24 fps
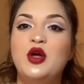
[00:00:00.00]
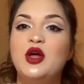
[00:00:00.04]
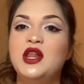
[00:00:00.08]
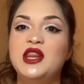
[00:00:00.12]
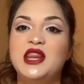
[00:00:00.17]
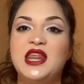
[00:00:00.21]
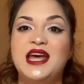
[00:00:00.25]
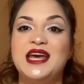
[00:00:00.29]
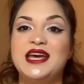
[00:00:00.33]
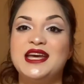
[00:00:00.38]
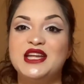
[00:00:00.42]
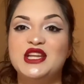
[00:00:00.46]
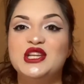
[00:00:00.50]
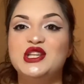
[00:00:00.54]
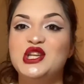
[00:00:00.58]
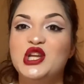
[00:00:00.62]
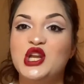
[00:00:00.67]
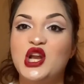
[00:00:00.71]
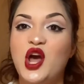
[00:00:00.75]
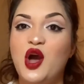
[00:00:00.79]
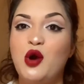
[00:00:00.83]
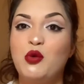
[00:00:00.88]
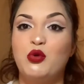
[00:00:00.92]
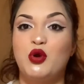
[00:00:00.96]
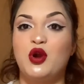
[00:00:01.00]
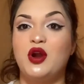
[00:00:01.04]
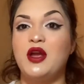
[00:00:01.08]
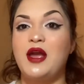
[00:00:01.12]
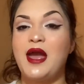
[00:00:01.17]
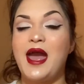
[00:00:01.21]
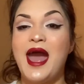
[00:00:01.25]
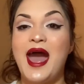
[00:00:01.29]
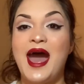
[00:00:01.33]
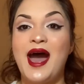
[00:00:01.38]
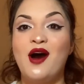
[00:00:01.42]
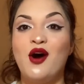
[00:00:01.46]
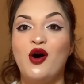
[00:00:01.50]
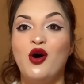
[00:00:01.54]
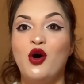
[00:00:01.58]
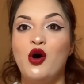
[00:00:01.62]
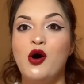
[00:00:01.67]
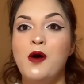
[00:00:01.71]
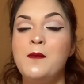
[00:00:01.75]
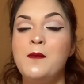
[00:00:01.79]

Like did not work at all.